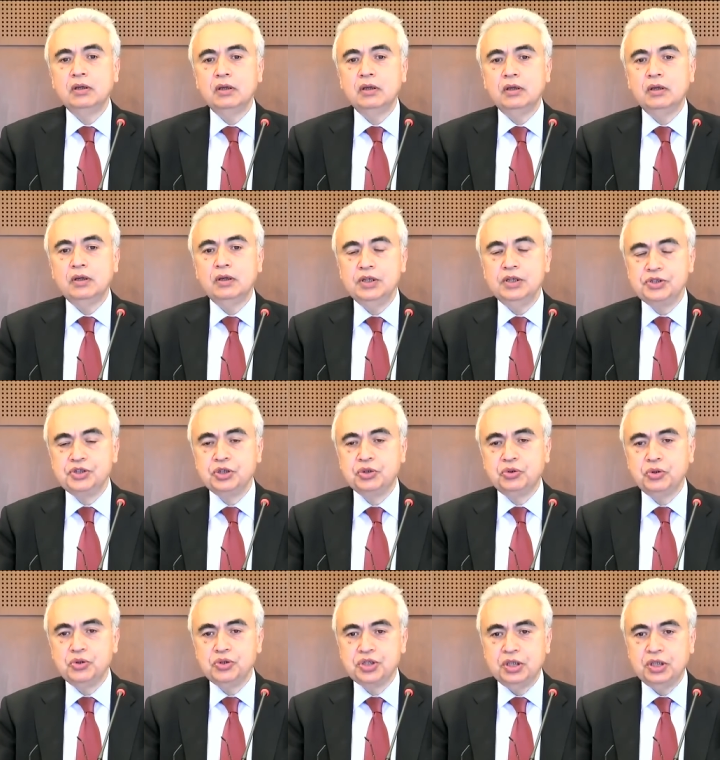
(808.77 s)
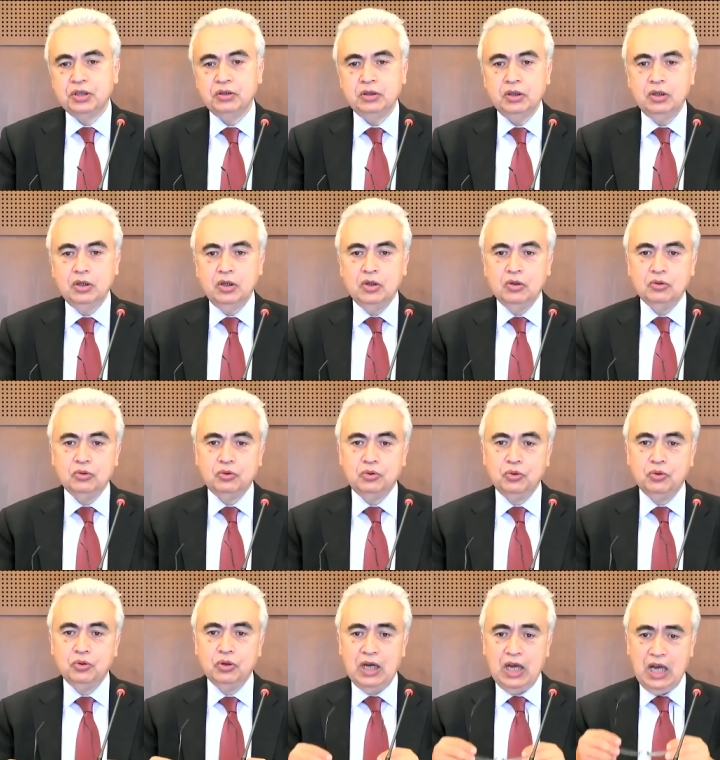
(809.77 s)
institution
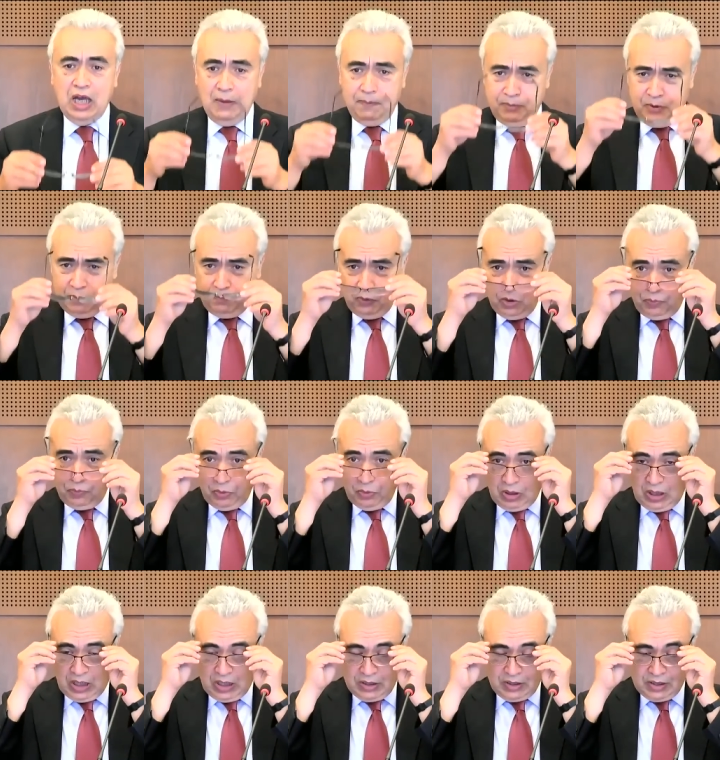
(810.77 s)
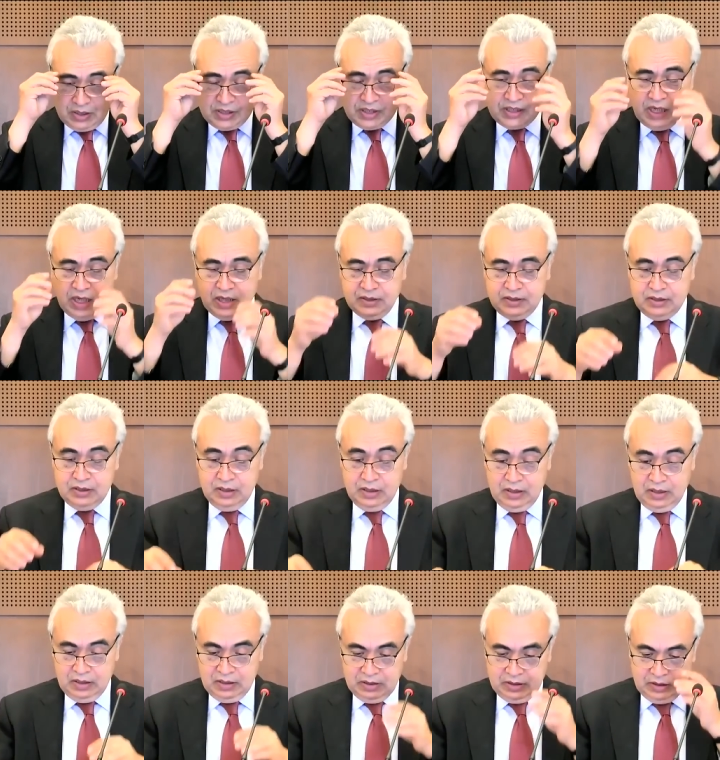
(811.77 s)
to help the people understand
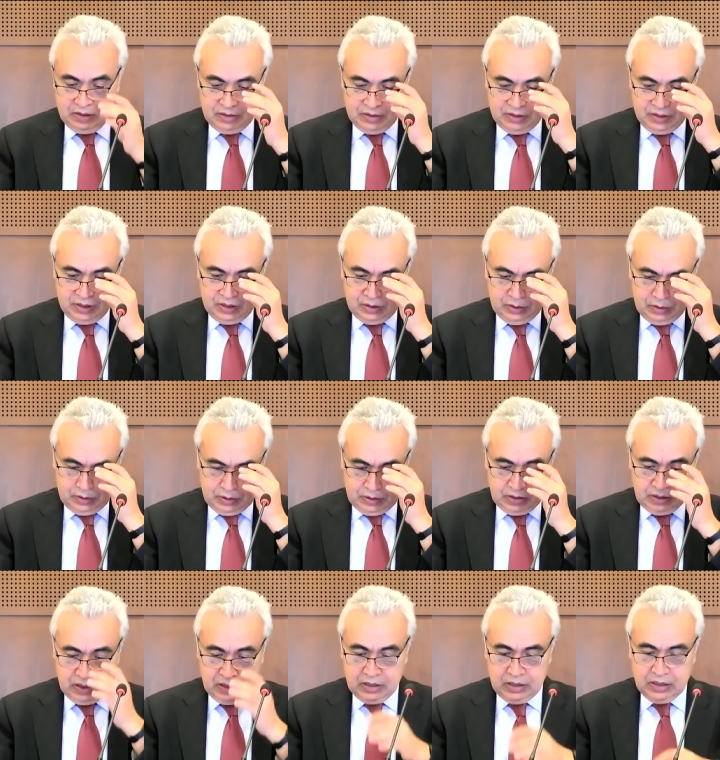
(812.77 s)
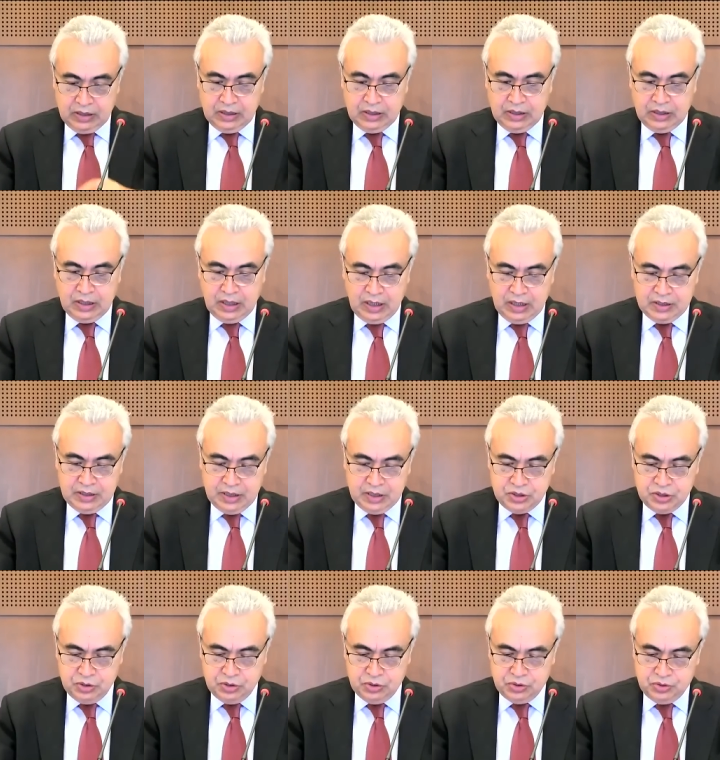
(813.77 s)
the real
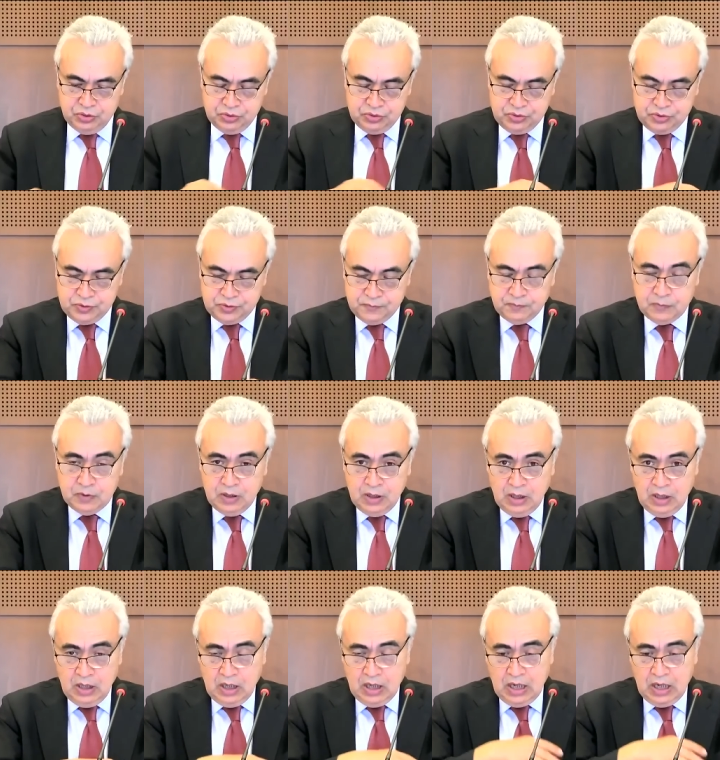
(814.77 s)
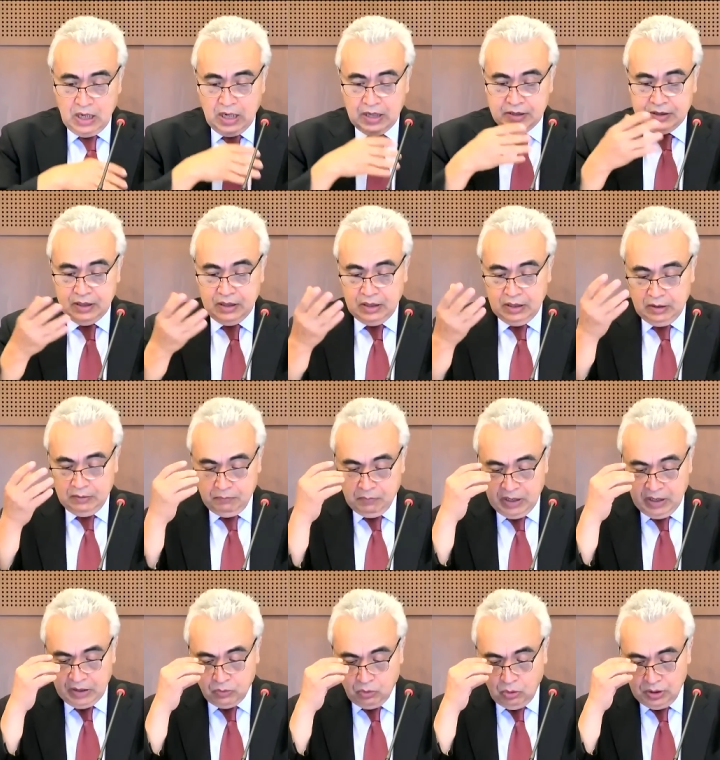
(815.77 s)
energy issues. And my
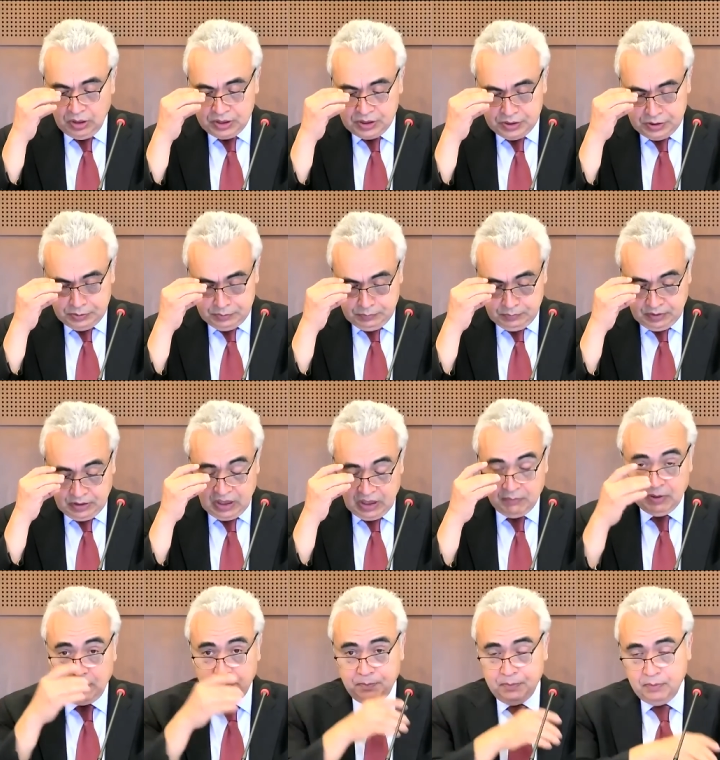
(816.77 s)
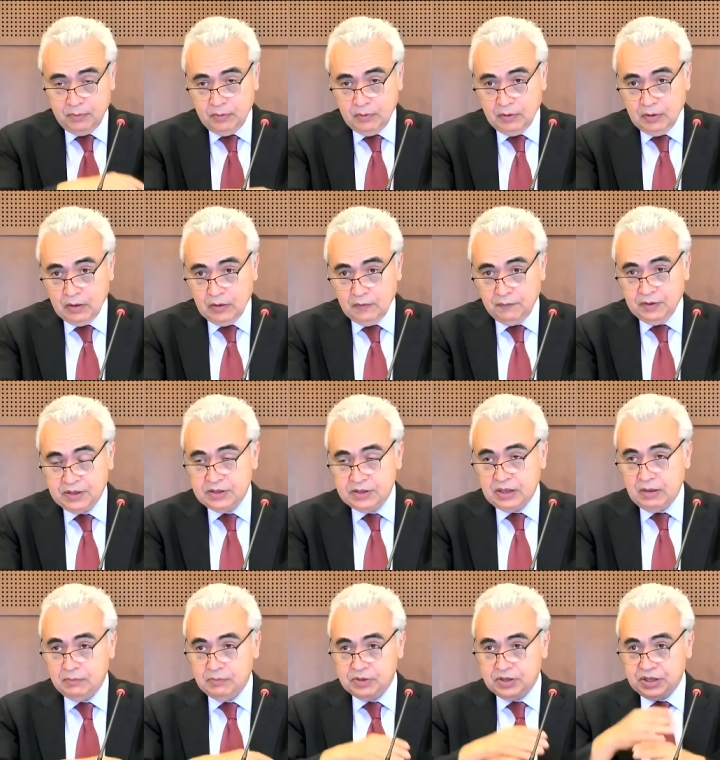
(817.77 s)
colleagues come up with
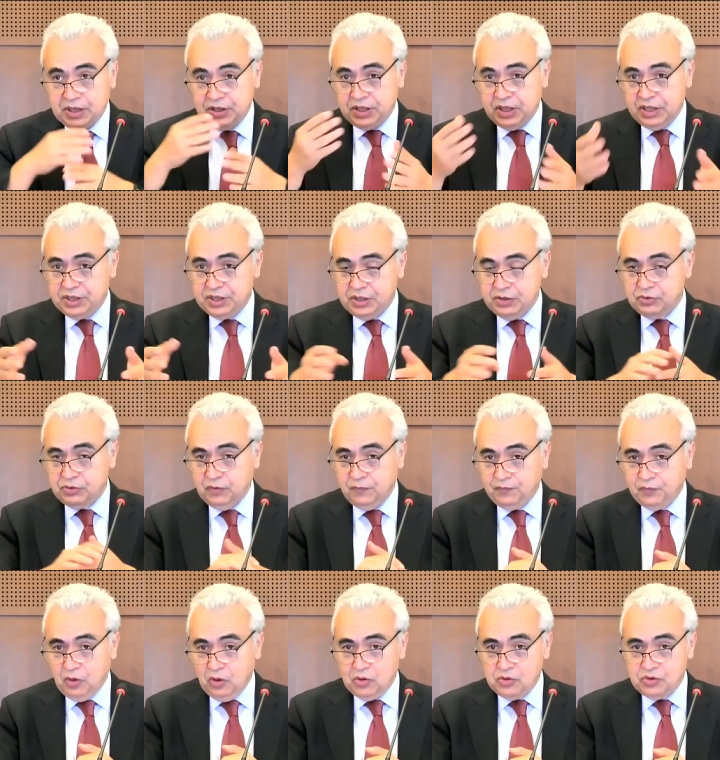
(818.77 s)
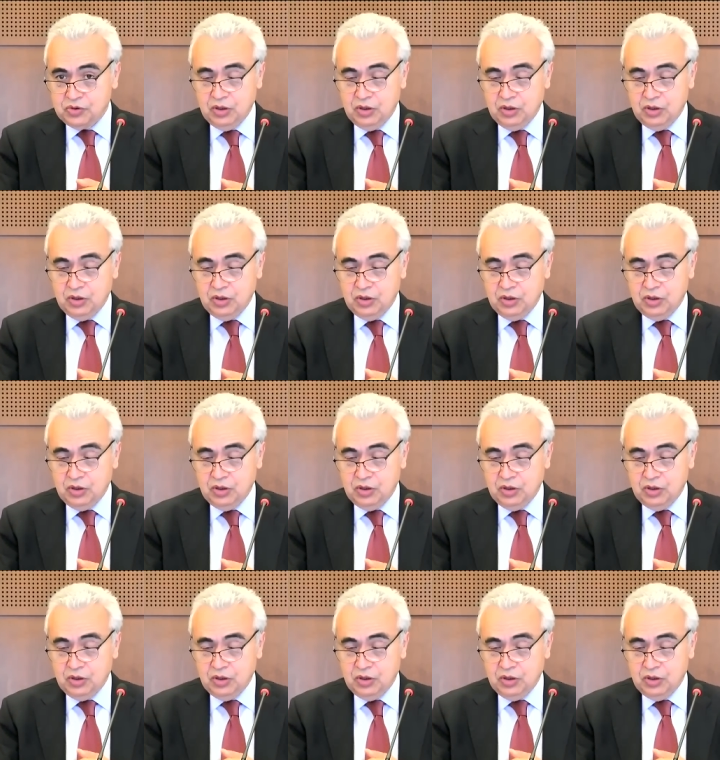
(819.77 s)
some suggestions, of course,